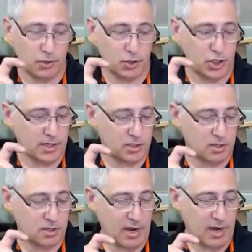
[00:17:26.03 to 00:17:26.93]

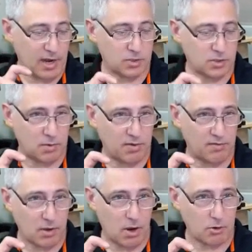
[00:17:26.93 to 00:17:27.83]
projection of anchor bolts above
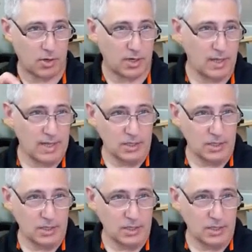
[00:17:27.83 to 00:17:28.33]
the concrete.